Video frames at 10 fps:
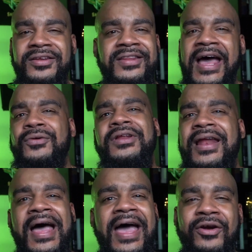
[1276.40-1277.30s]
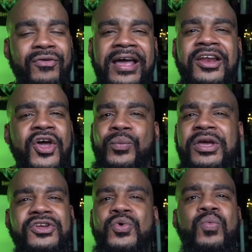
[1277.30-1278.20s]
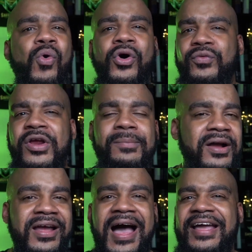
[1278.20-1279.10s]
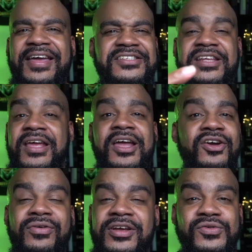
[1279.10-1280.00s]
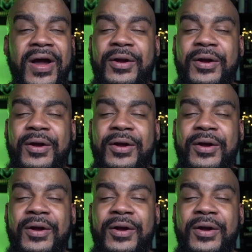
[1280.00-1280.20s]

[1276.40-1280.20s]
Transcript: the line, right? We do watering, but God gets the increase, right?